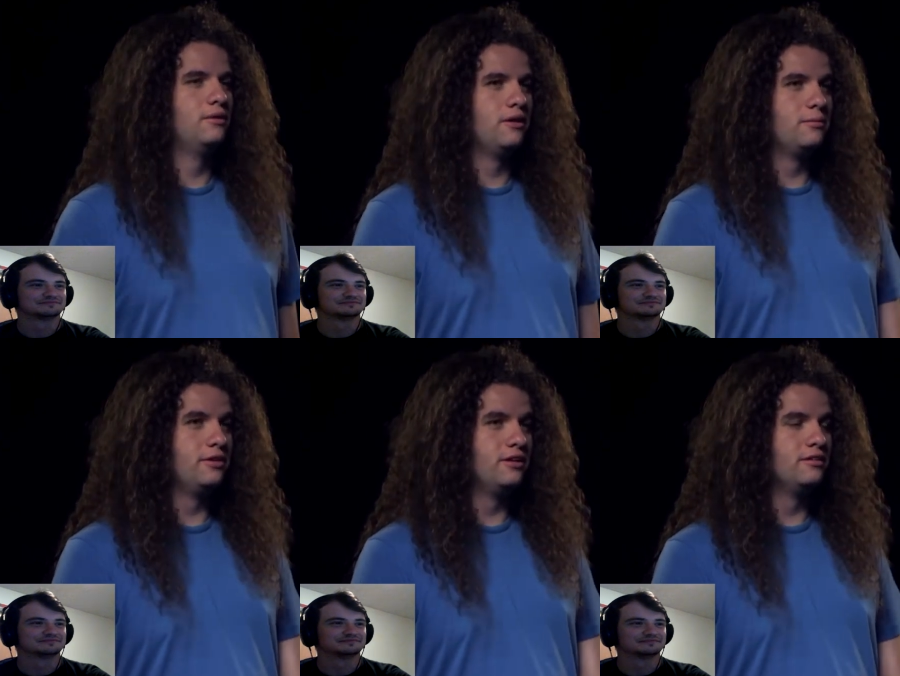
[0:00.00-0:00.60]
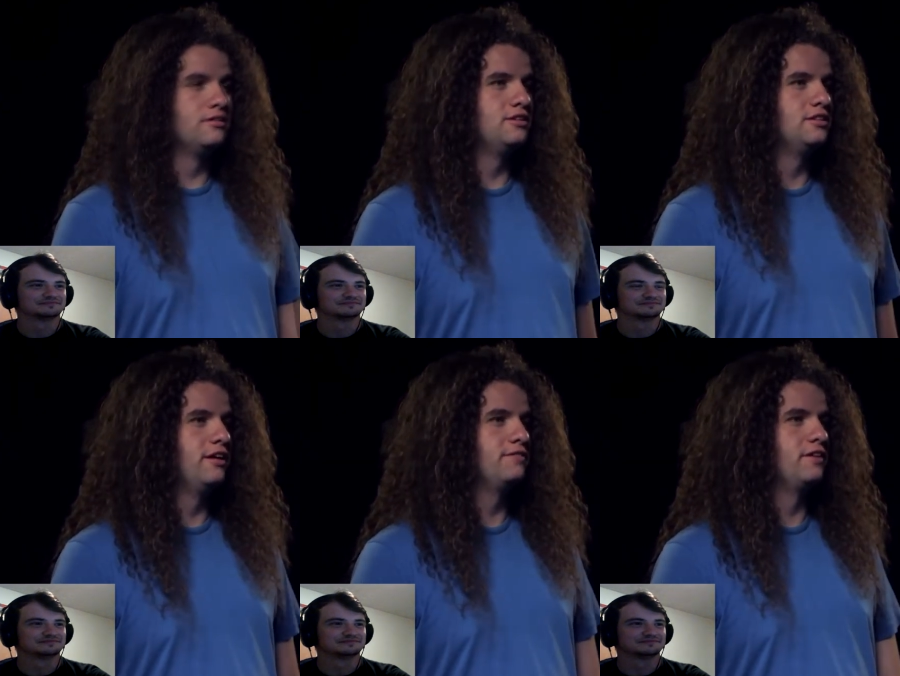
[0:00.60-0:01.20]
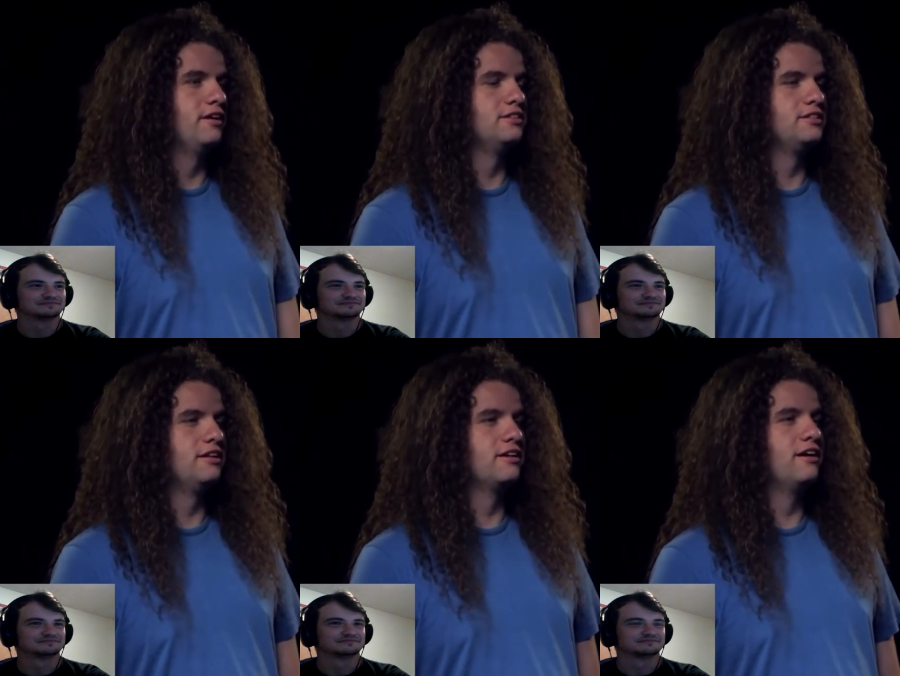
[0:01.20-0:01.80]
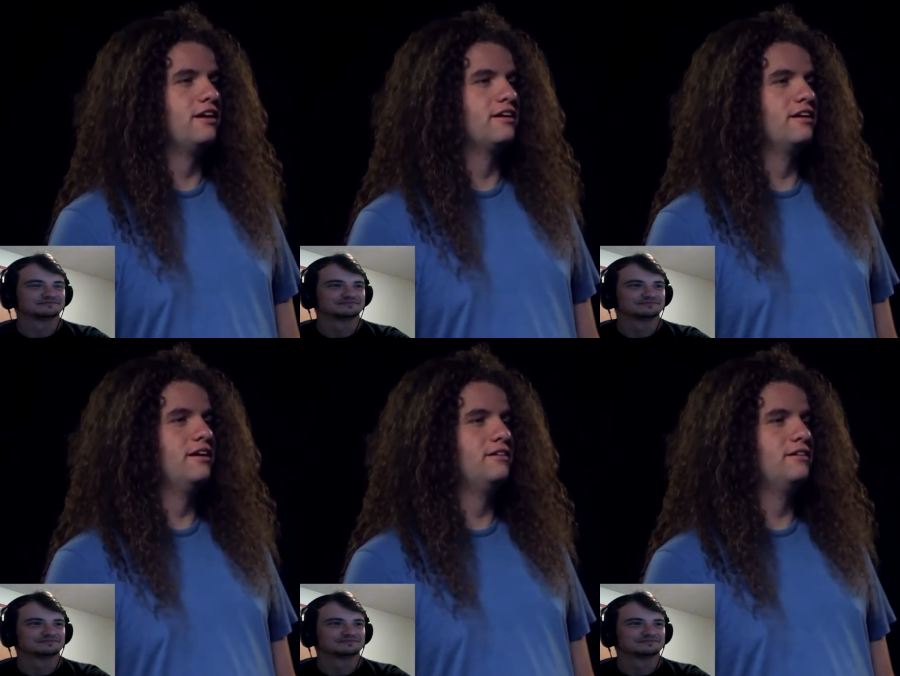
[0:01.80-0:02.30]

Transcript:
Speaker 1: Well, I mean, doesn't Afghanistan kind of